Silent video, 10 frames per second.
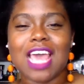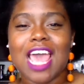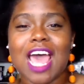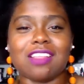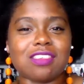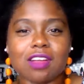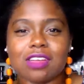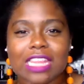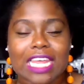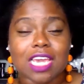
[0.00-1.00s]
And
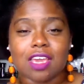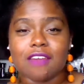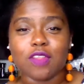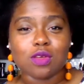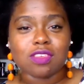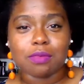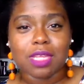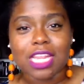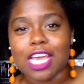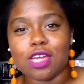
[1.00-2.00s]
certainly, if there's something
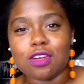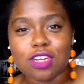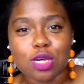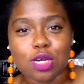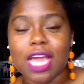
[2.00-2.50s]
that you're doing,